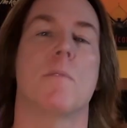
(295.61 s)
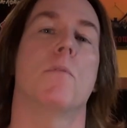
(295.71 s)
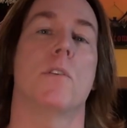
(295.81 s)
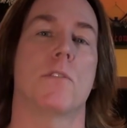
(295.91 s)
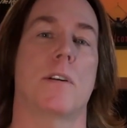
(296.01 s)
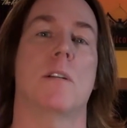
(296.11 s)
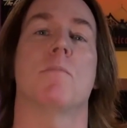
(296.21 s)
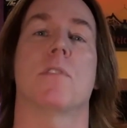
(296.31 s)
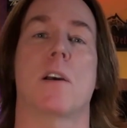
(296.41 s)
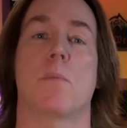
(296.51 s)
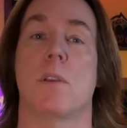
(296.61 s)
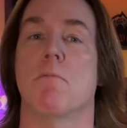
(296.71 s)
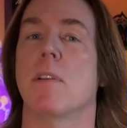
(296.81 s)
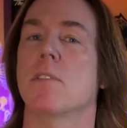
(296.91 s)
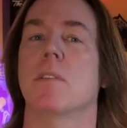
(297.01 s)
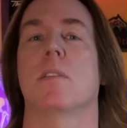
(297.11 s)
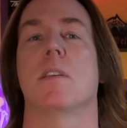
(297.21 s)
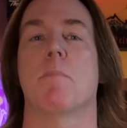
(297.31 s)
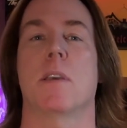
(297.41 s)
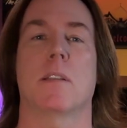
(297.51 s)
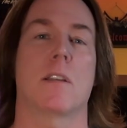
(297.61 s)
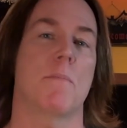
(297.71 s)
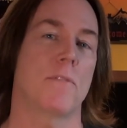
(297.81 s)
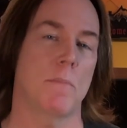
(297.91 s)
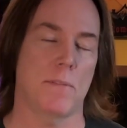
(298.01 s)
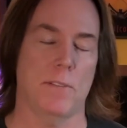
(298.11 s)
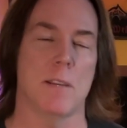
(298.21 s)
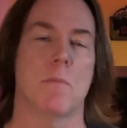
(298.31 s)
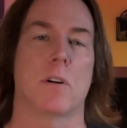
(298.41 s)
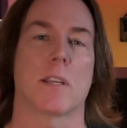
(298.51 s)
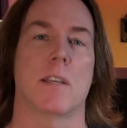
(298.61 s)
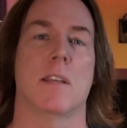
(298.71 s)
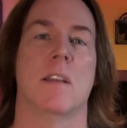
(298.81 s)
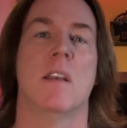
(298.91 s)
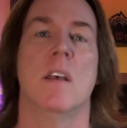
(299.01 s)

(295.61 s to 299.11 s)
Boys items that we recently picked up from the flea market.